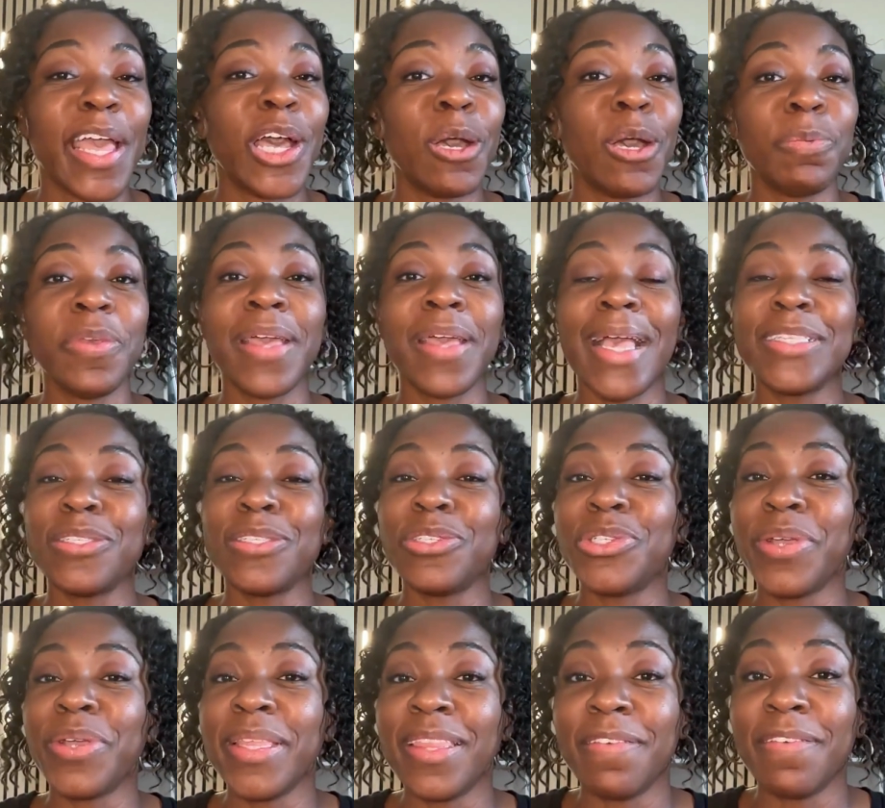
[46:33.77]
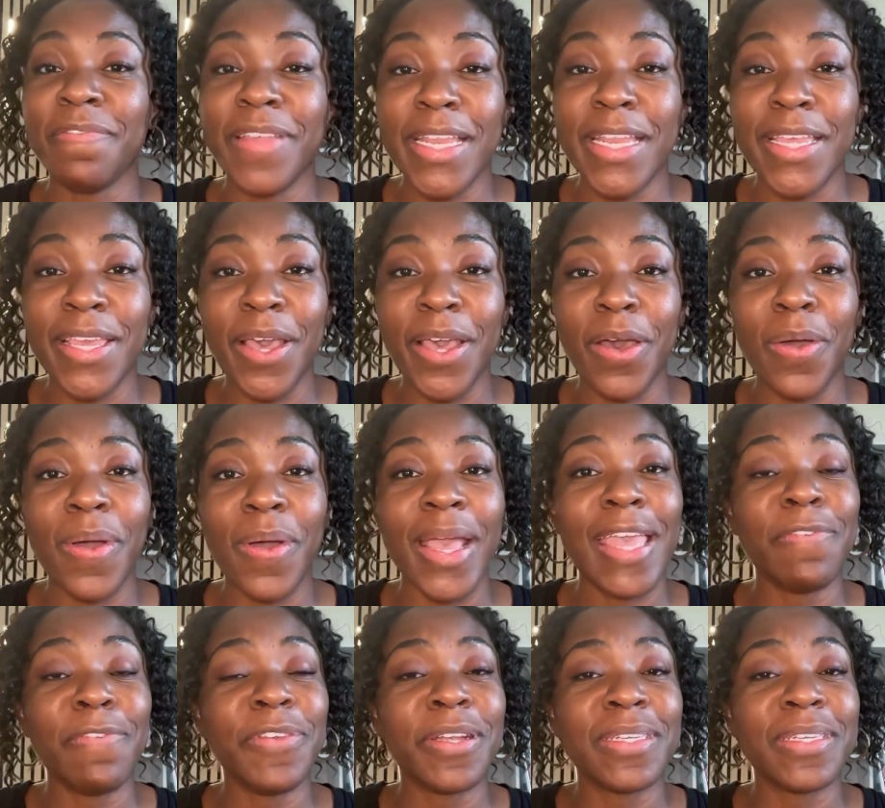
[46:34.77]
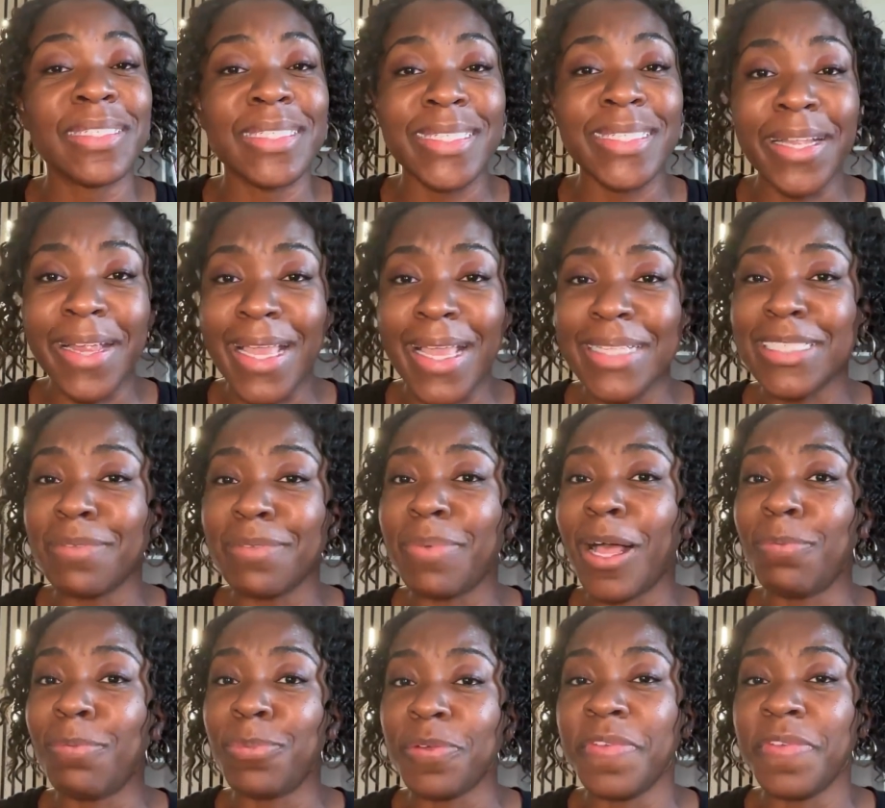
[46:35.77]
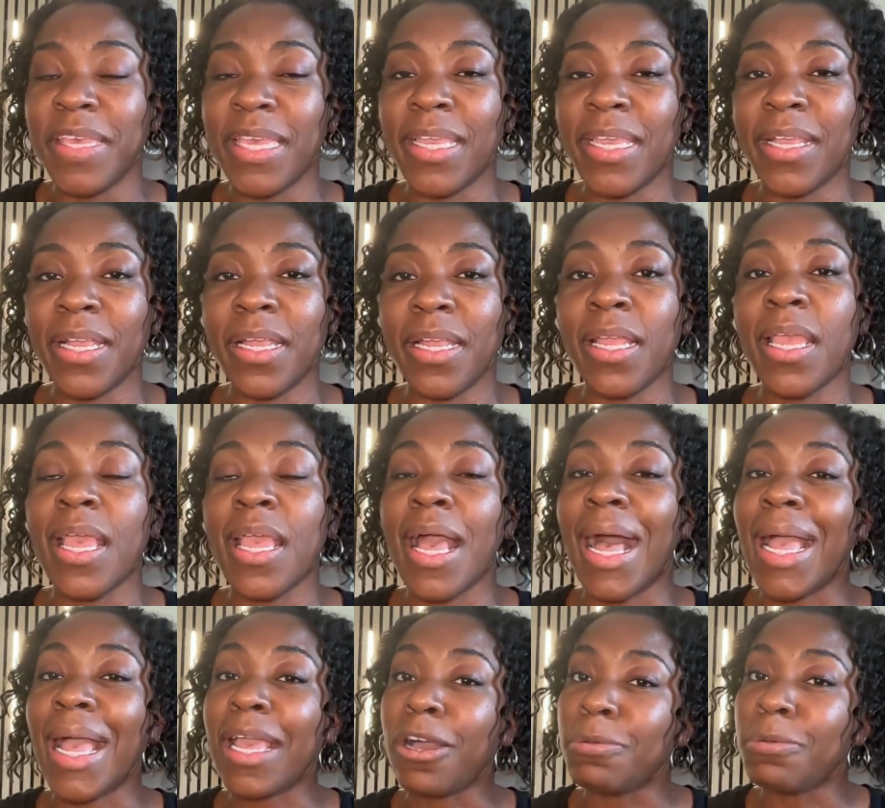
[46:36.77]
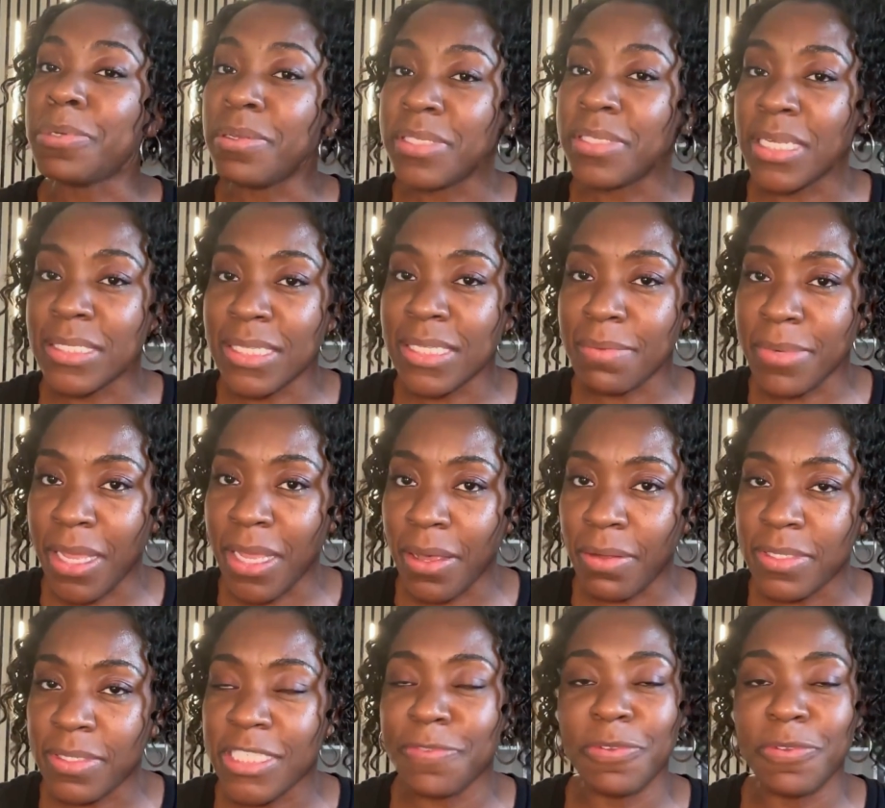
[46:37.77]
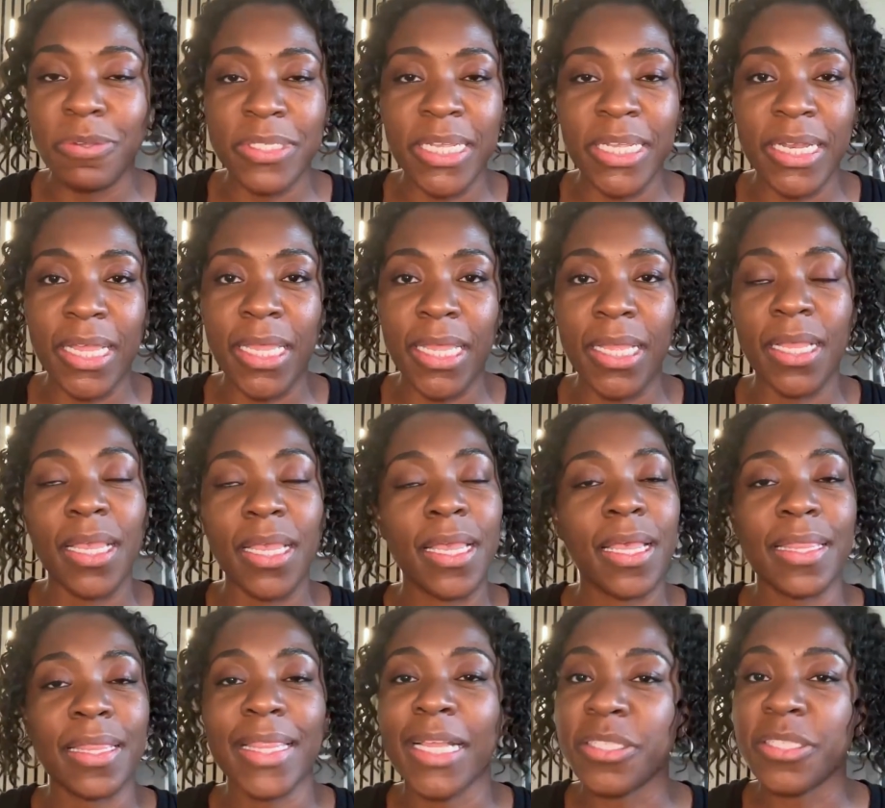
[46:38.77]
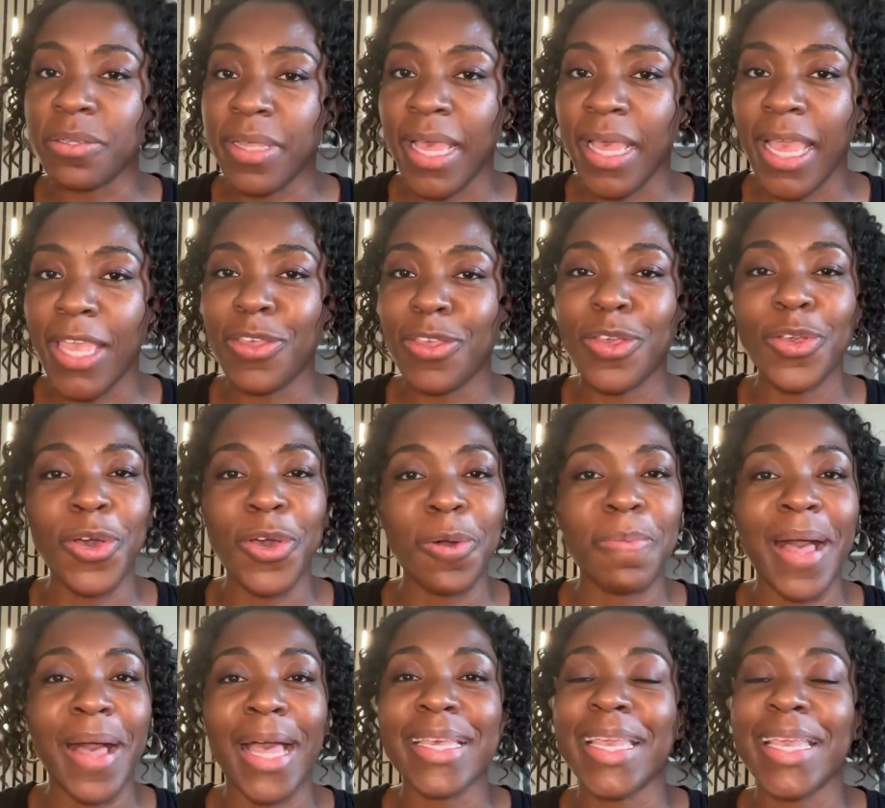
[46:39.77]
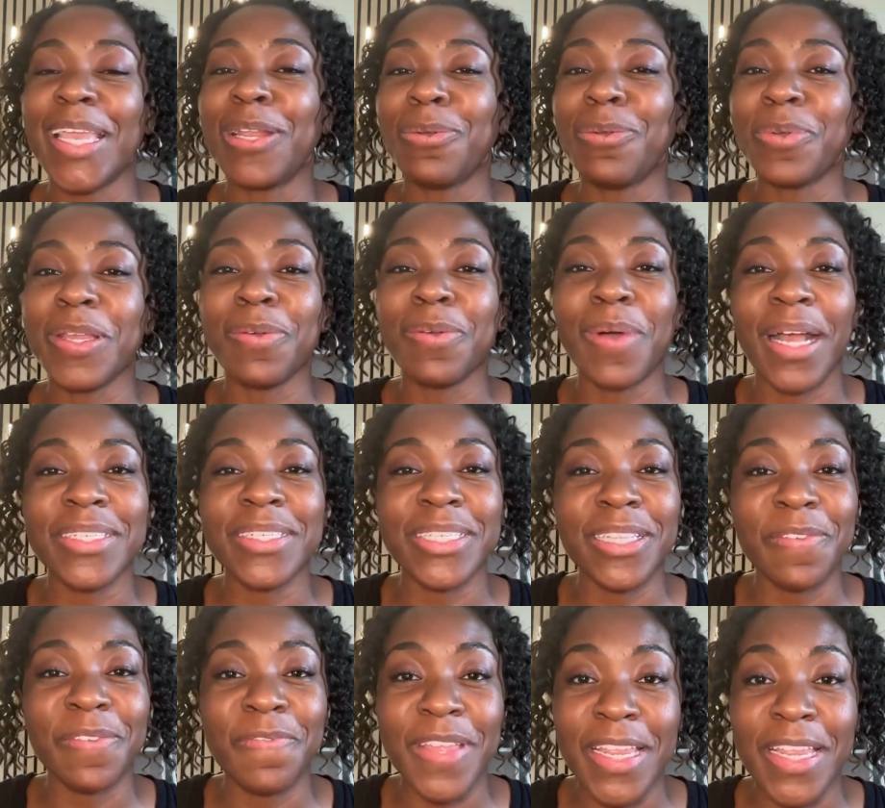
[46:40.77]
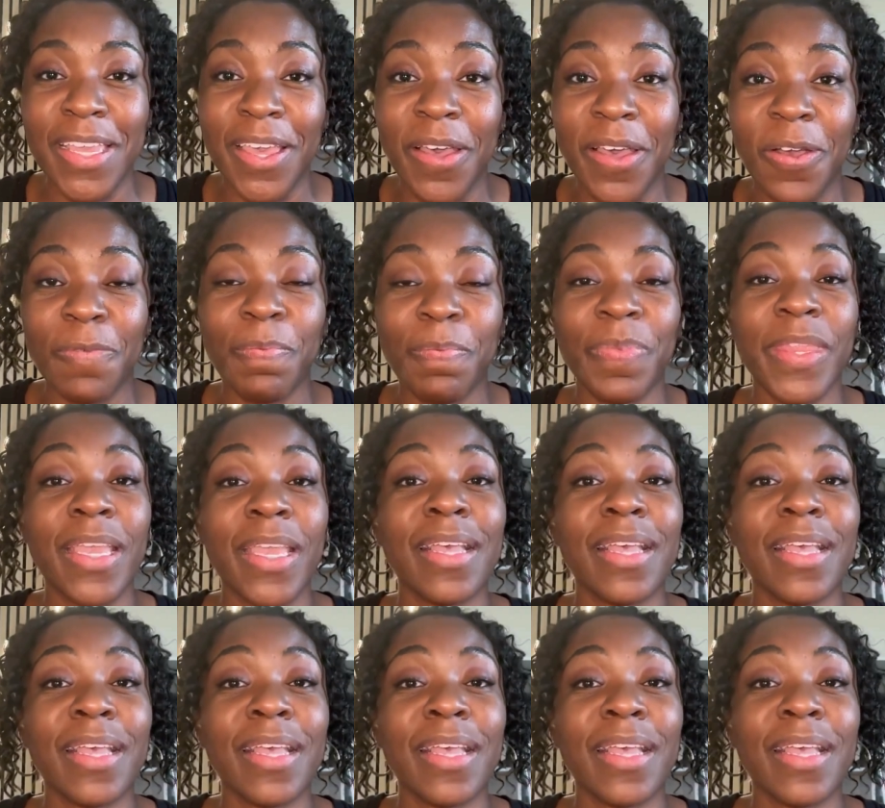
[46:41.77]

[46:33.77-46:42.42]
I hope you guys enjoyed the video. If you're serious about moving here, I hope you took some notes. If you didn't, that's okay. You can go back and rewatch the video.